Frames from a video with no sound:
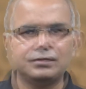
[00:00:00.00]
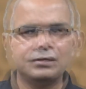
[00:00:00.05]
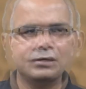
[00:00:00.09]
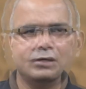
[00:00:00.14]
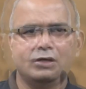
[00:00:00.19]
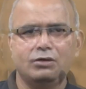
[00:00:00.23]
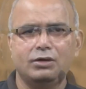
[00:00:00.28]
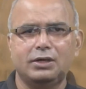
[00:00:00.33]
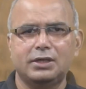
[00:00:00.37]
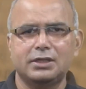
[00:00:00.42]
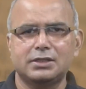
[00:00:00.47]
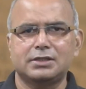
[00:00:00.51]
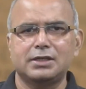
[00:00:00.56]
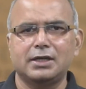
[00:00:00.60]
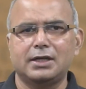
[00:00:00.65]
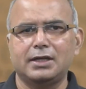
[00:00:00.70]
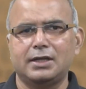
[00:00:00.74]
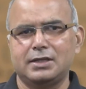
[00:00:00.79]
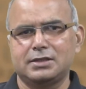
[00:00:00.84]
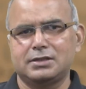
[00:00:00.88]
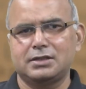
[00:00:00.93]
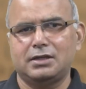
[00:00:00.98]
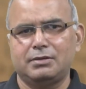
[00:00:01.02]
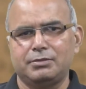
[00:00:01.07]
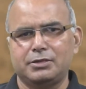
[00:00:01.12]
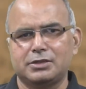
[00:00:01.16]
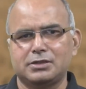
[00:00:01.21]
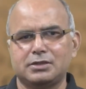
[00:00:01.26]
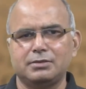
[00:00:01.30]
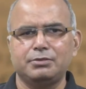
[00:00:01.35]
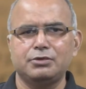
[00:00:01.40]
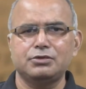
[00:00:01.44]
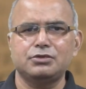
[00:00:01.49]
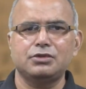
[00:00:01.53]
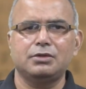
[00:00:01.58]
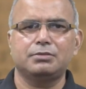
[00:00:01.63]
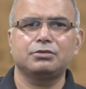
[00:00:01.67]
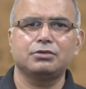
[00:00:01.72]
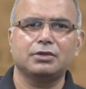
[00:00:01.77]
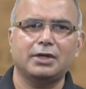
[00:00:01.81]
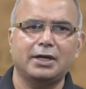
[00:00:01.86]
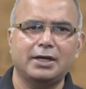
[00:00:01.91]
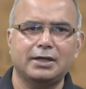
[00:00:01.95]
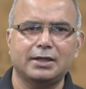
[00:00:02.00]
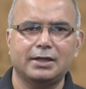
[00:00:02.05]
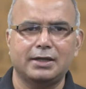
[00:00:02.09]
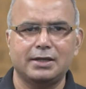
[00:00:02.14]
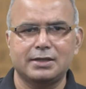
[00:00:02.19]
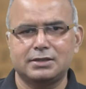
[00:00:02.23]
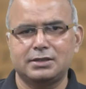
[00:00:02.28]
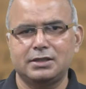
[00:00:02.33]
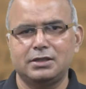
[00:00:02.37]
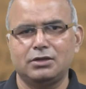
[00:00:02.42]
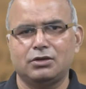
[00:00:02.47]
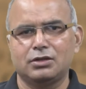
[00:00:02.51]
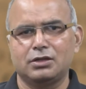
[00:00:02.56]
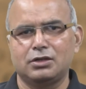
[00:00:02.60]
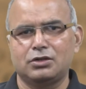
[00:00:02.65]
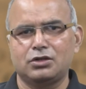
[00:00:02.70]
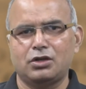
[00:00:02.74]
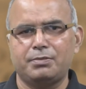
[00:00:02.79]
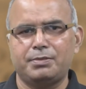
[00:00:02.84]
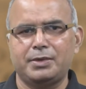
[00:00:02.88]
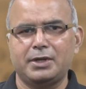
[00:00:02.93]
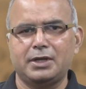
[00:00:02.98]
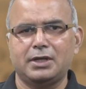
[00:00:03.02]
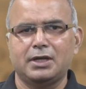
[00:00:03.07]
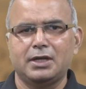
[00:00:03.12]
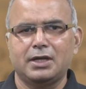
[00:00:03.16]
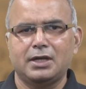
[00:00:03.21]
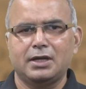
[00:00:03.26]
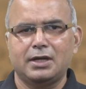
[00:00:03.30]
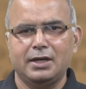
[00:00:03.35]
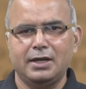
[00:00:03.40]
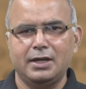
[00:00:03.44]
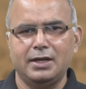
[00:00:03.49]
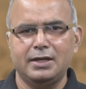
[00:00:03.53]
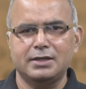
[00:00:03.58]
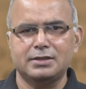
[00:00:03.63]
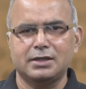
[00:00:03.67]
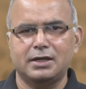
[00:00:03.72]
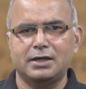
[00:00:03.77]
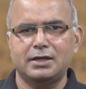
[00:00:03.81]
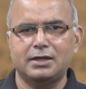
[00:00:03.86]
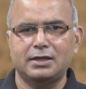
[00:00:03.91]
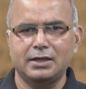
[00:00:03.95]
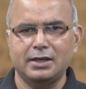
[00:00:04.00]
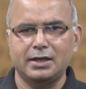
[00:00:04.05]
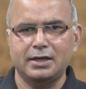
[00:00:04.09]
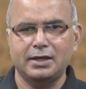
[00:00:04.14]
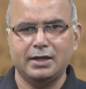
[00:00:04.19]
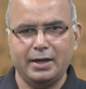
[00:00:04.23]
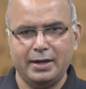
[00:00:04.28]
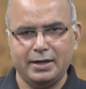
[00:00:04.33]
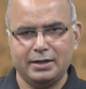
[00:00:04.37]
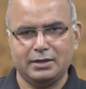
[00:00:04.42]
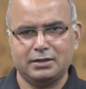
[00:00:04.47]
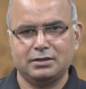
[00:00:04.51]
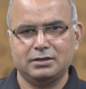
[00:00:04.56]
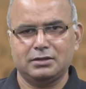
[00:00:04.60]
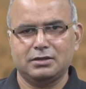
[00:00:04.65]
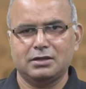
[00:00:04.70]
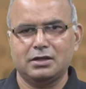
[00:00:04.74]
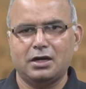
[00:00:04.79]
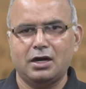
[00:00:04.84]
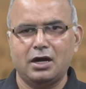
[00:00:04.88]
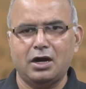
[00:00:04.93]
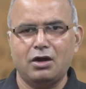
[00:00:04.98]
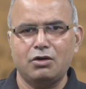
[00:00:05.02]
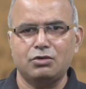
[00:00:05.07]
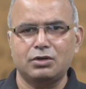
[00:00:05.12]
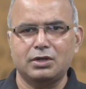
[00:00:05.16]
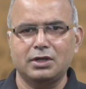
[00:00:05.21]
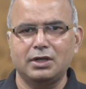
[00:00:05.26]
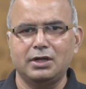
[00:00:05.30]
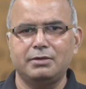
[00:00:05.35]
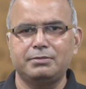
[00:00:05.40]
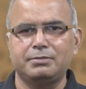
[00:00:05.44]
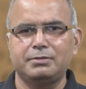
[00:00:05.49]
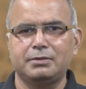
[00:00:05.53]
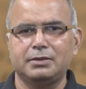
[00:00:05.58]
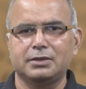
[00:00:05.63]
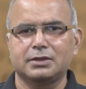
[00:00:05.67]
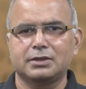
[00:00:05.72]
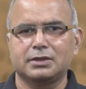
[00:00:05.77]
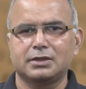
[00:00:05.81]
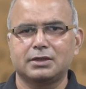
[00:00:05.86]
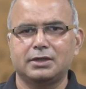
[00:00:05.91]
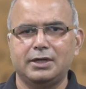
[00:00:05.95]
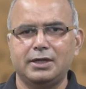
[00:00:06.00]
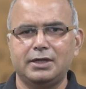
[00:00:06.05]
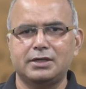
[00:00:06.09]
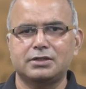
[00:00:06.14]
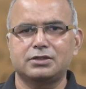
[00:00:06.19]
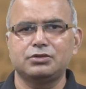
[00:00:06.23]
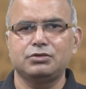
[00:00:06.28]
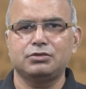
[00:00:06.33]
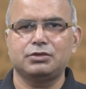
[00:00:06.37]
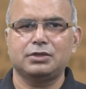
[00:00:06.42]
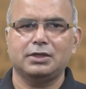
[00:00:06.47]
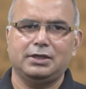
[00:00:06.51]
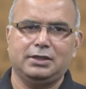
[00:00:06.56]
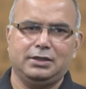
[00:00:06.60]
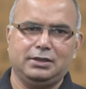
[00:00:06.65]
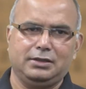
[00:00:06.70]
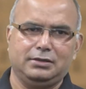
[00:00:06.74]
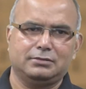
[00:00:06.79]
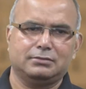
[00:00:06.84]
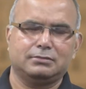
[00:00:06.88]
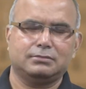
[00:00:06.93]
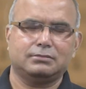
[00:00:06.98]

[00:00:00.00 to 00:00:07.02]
Now let us take an example. Suppose you have to write an essay on the topic, has R T I Act outlived its utility?